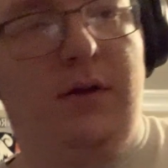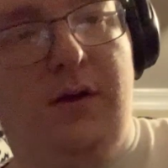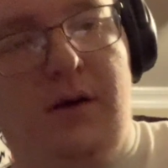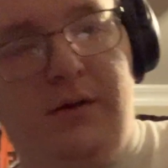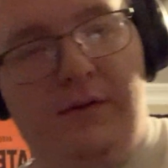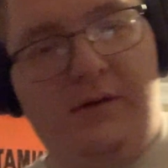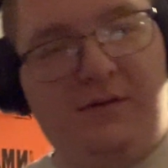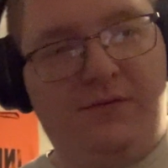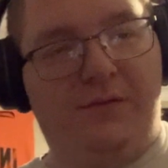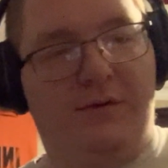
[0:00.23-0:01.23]
This
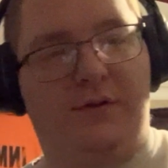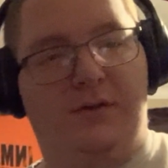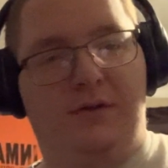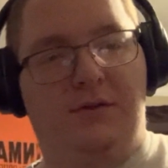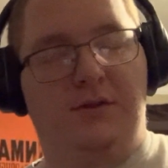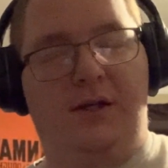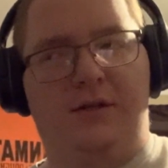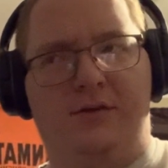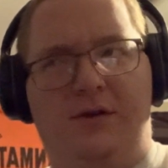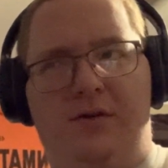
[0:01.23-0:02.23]
is for
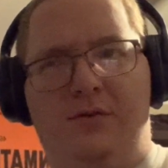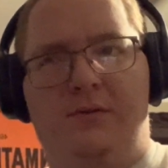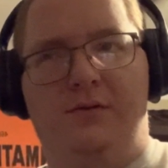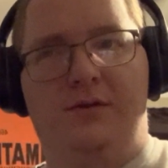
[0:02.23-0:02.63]
Jasco.